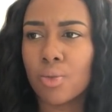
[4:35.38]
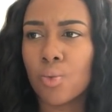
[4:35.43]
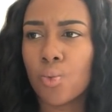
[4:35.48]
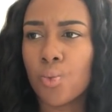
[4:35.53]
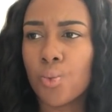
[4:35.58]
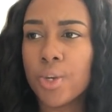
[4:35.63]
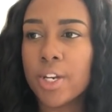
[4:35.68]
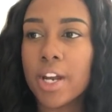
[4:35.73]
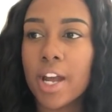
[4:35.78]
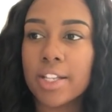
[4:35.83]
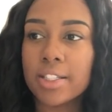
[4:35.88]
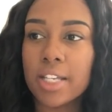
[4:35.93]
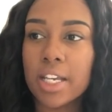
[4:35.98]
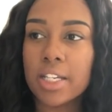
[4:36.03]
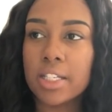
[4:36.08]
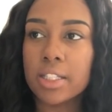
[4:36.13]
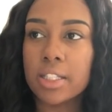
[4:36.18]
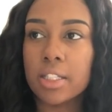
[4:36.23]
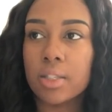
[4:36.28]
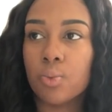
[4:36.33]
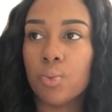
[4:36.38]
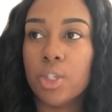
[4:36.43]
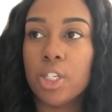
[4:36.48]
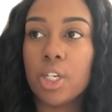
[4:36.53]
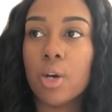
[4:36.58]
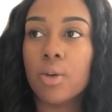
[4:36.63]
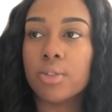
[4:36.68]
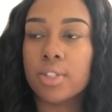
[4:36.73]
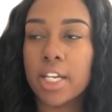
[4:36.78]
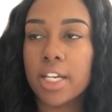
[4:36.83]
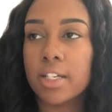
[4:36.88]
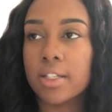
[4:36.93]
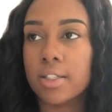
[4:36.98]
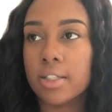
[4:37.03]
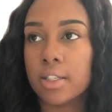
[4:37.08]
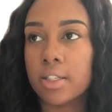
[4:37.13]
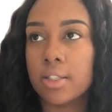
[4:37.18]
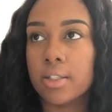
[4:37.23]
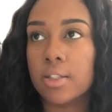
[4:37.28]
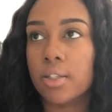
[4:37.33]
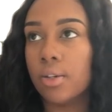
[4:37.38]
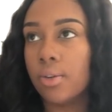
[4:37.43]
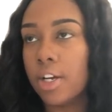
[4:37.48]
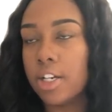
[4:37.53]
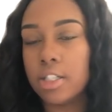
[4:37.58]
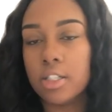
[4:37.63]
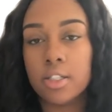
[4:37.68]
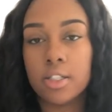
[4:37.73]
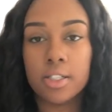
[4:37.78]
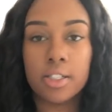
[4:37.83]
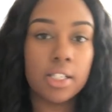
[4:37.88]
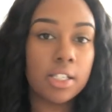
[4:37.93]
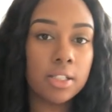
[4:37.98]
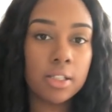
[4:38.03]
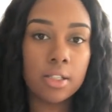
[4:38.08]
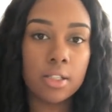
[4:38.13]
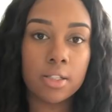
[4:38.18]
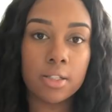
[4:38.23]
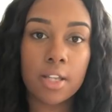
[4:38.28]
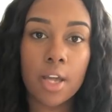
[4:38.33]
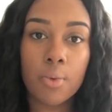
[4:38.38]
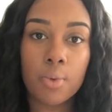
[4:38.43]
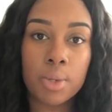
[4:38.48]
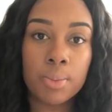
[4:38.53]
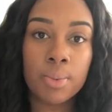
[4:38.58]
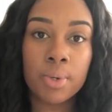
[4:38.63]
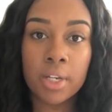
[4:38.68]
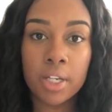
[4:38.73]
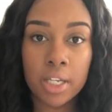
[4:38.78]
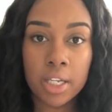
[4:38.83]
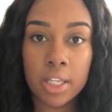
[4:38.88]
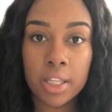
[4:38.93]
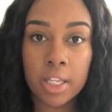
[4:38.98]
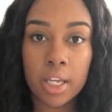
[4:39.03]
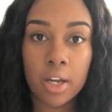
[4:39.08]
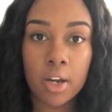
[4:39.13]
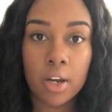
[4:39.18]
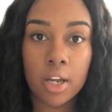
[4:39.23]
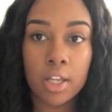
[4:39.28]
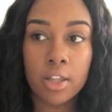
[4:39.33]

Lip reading: we don't take into consideration the seasonings that we put in there,